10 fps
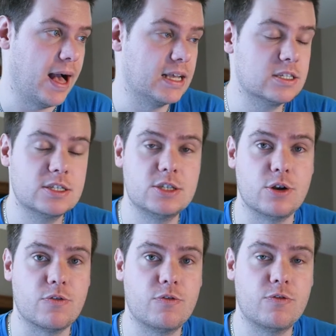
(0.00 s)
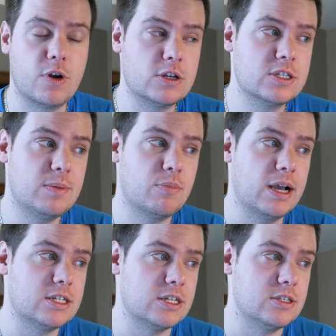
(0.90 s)
asks, your first
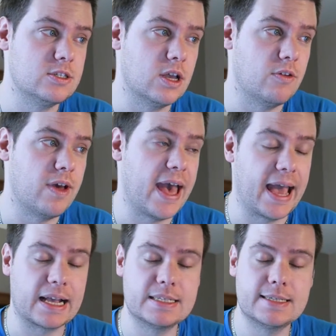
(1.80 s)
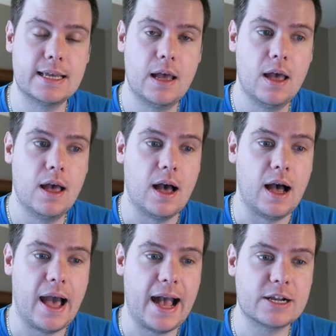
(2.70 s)
impressions of Hex.
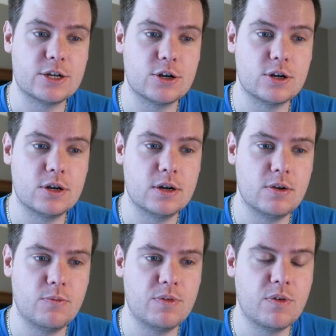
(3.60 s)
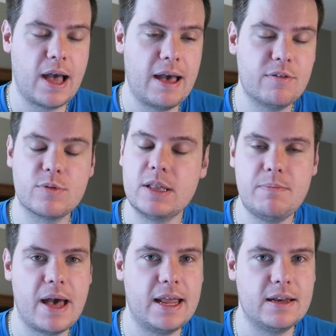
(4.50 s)
Hector, we haven't really
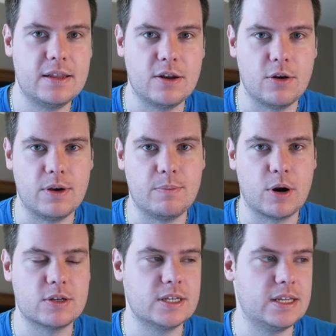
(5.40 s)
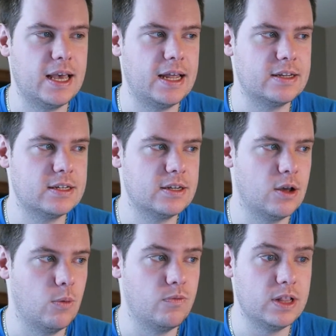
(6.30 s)
met, you know, in person yet.
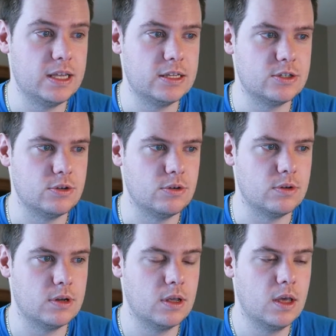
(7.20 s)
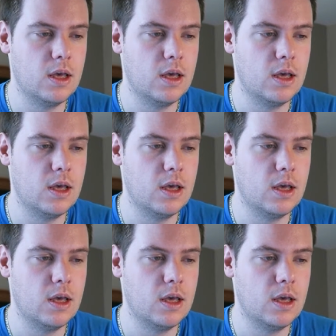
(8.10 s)
Hopefully soon.